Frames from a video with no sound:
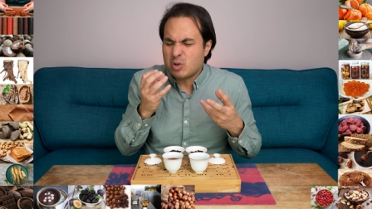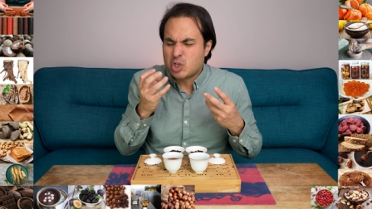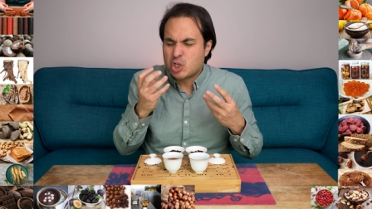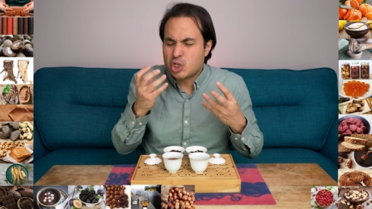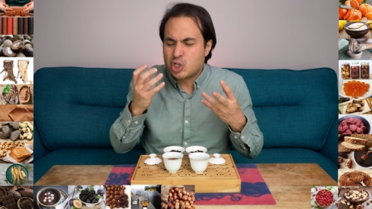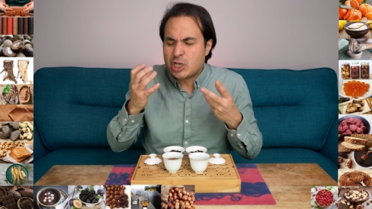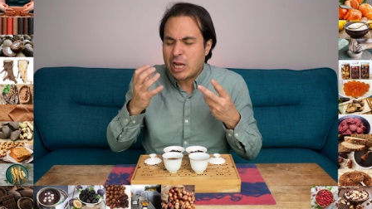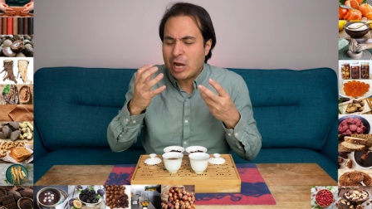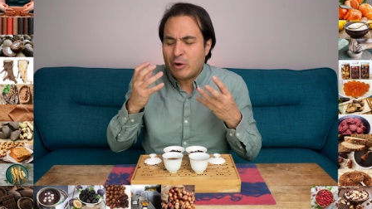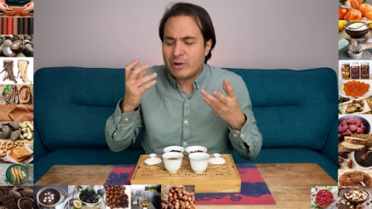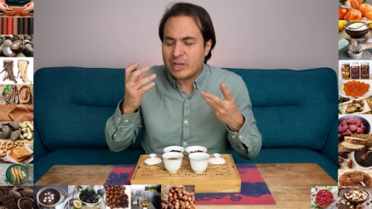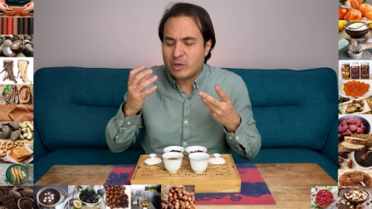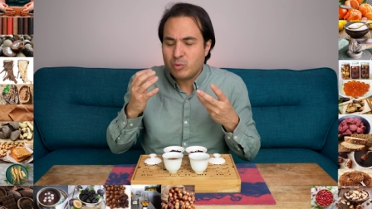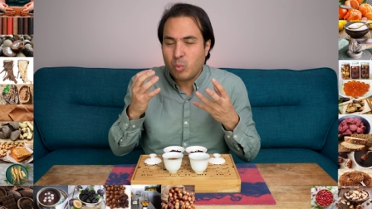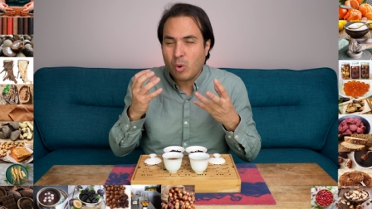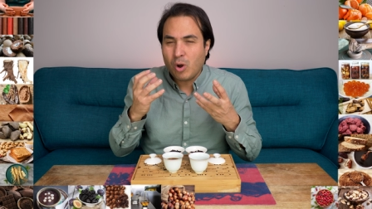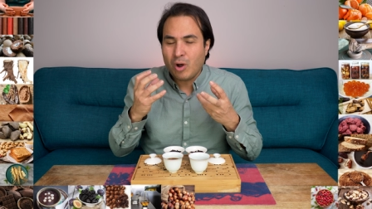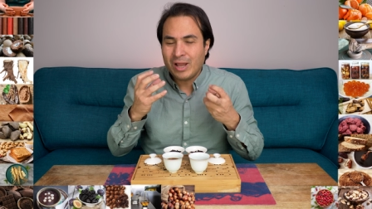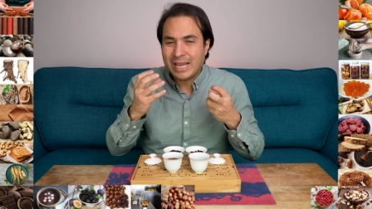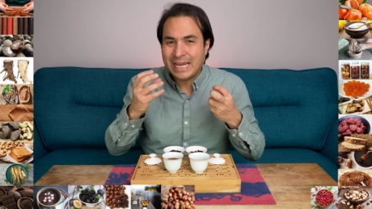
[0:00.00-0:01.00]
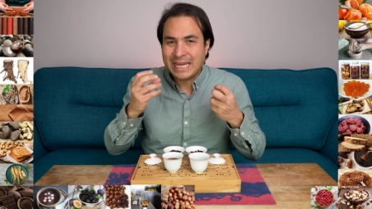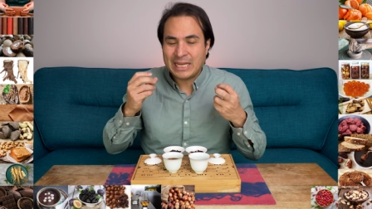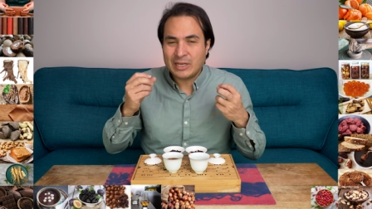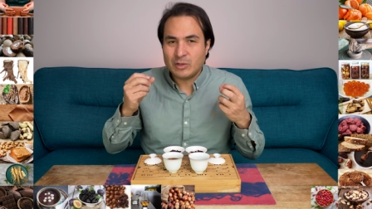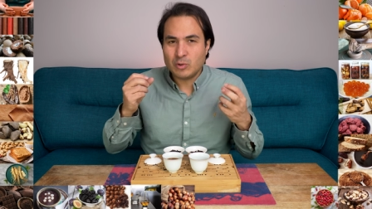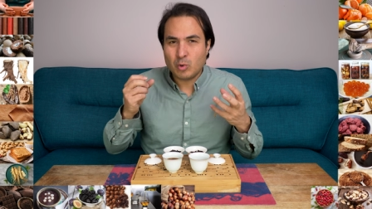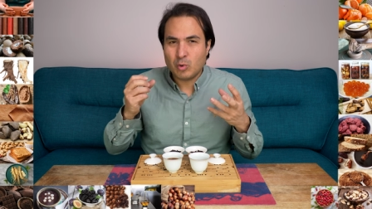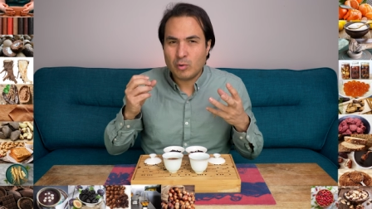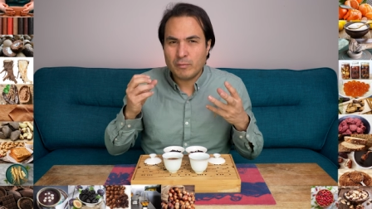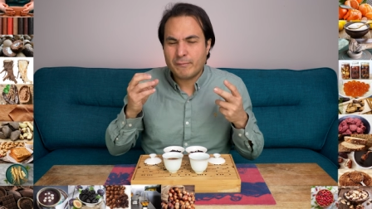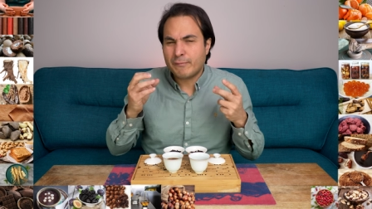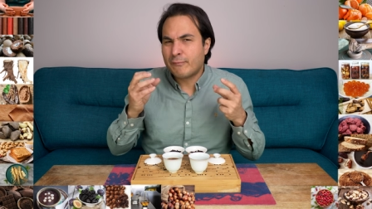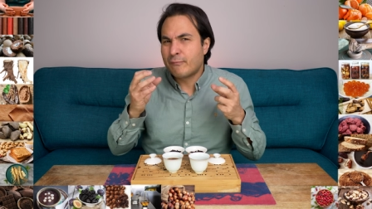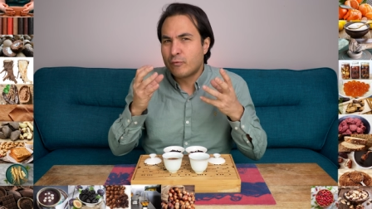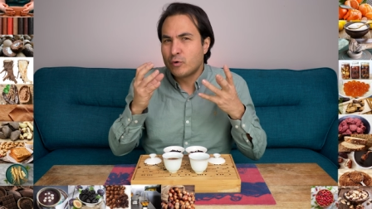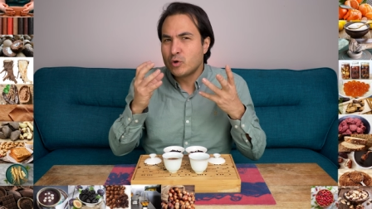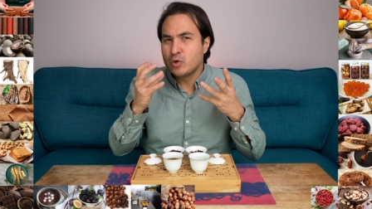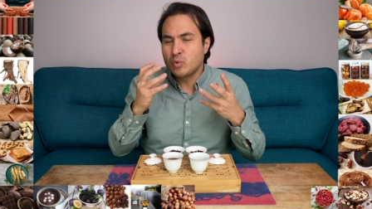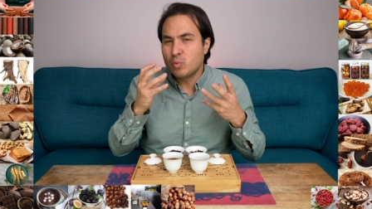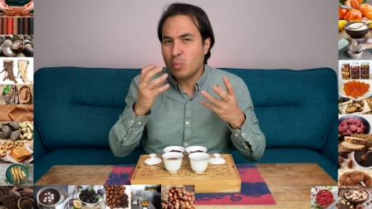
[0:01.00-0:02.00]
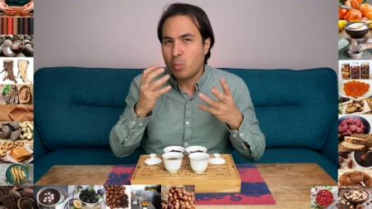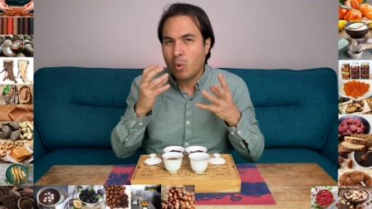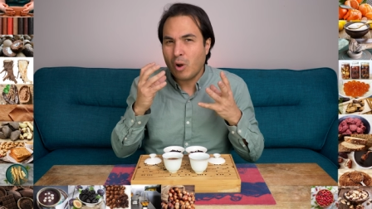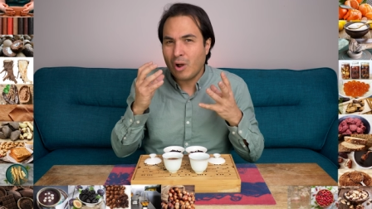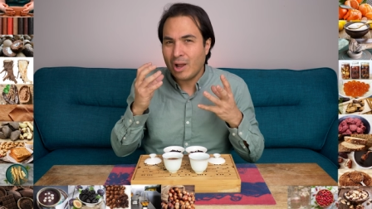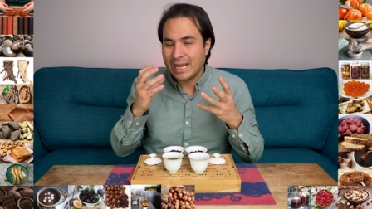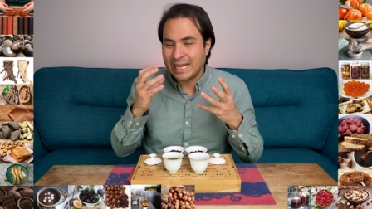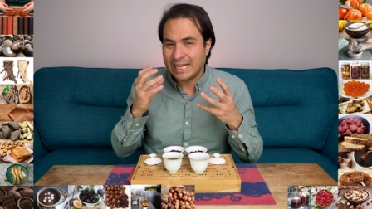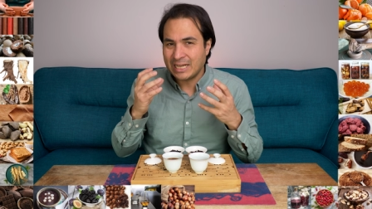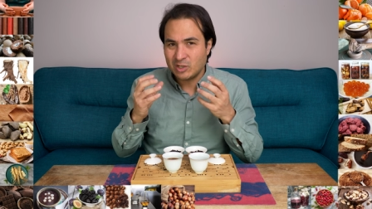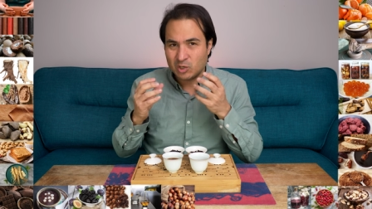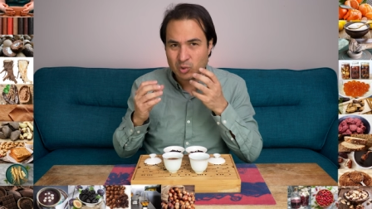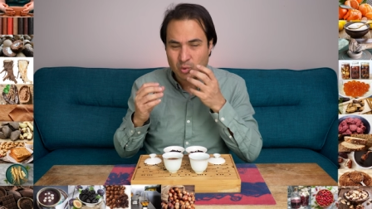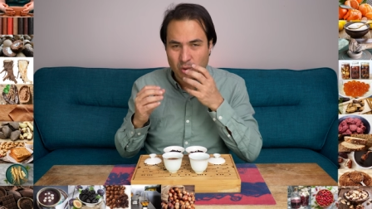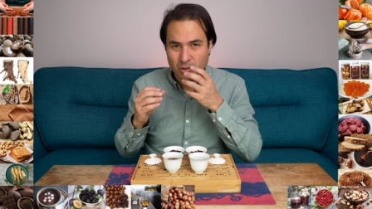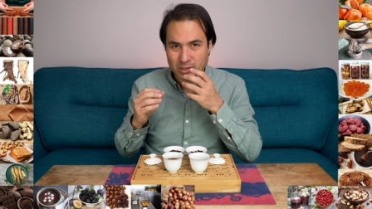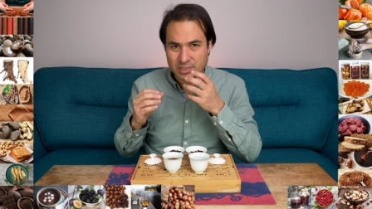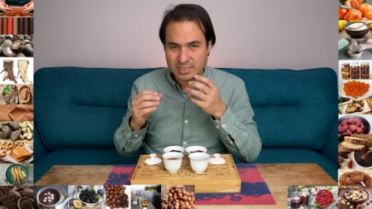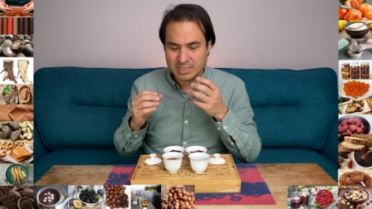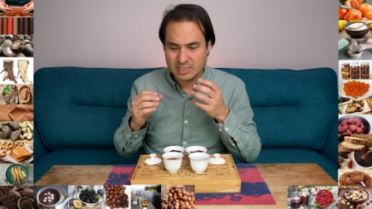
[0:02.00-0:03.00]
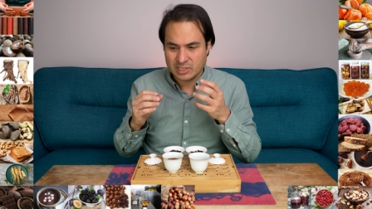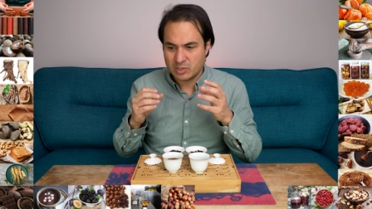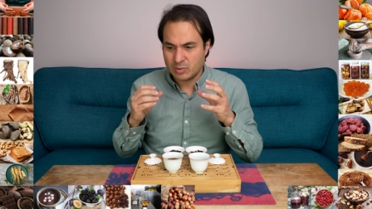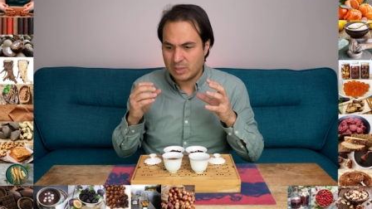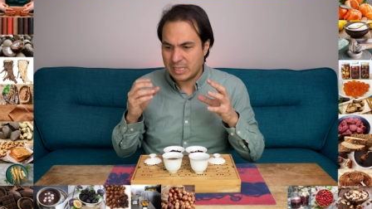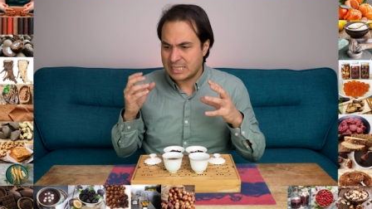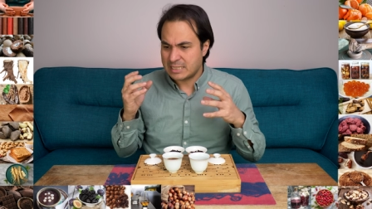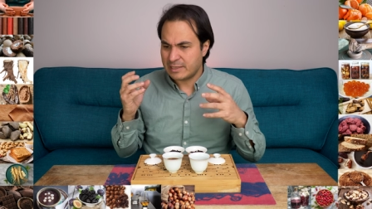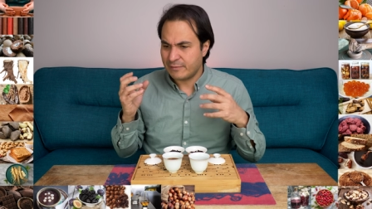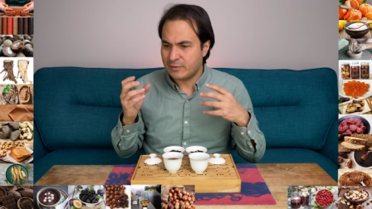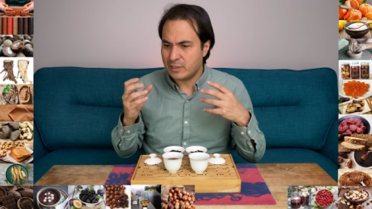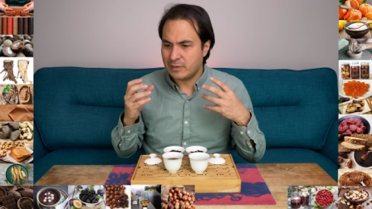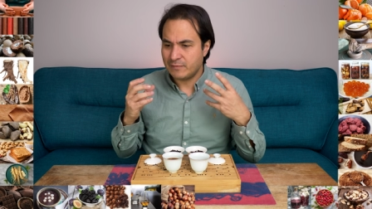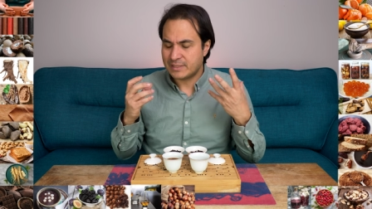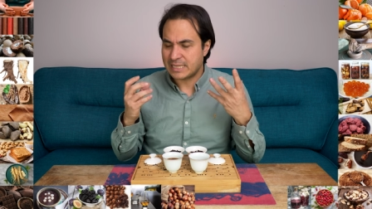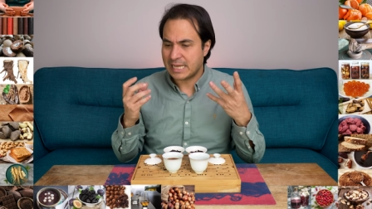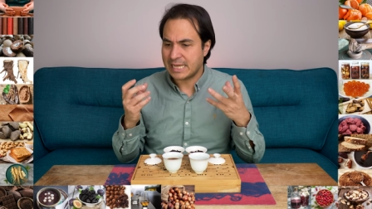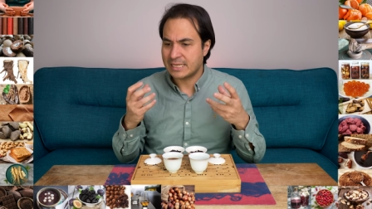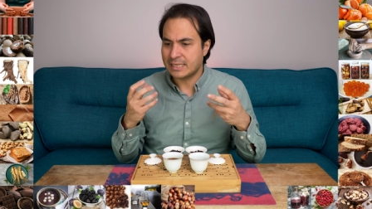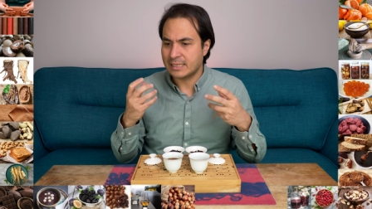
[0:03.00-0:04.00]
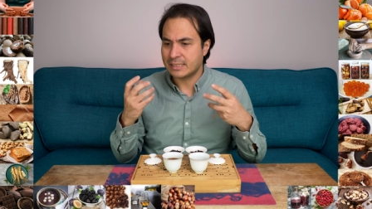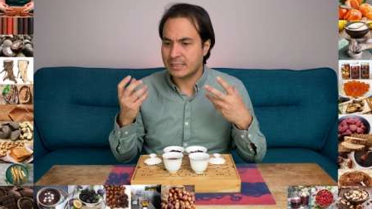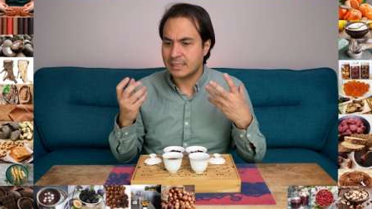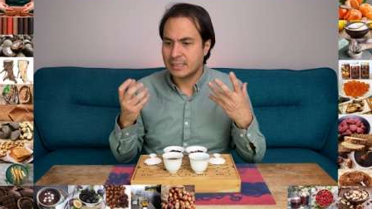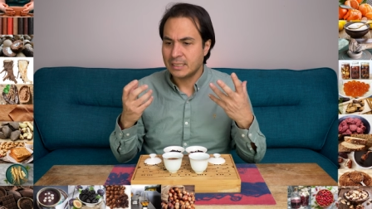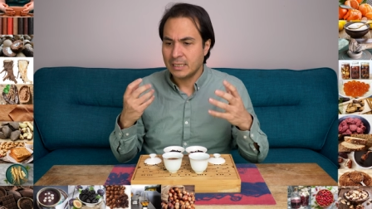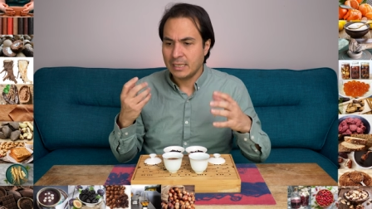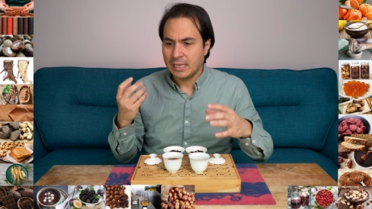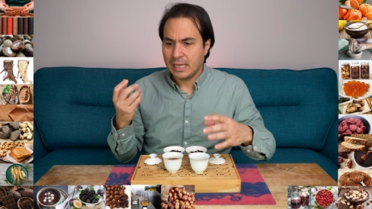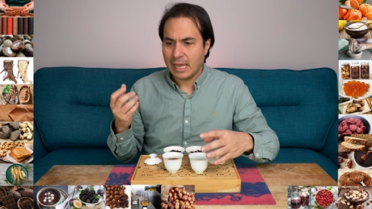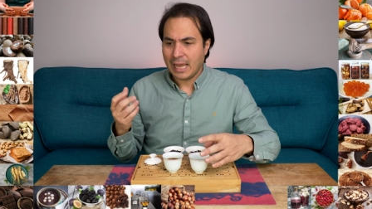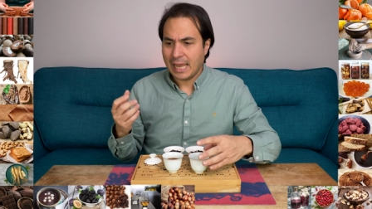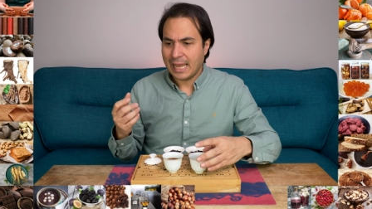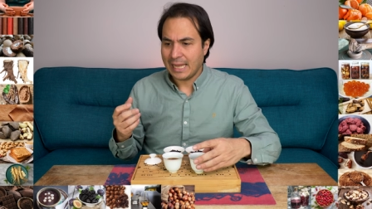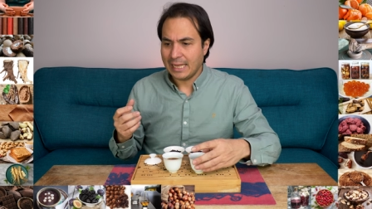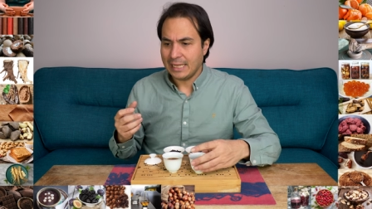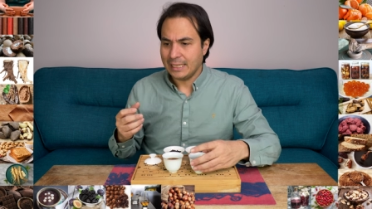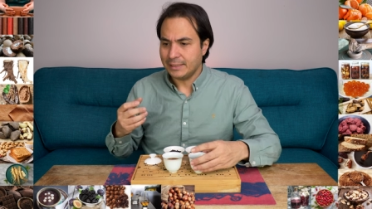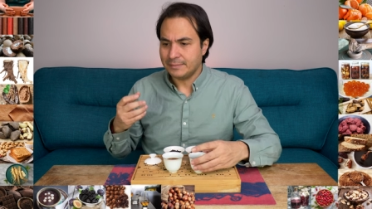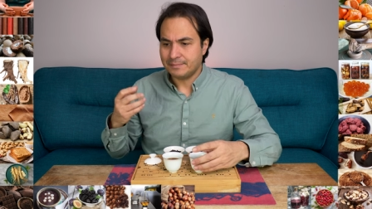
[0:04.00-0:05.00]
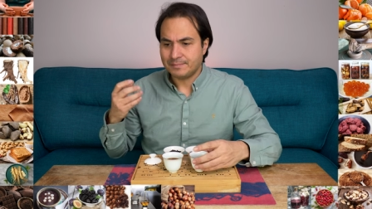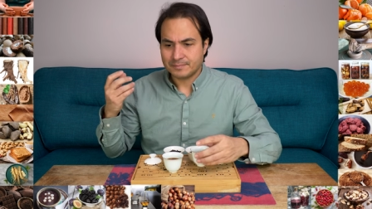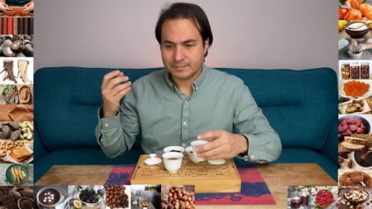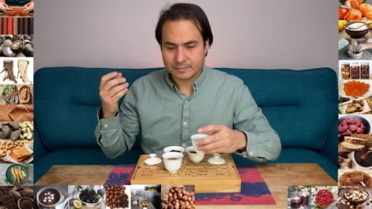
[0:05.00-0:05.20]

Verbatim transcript: cherry wine or fruit wine quality to it, as if you've taken a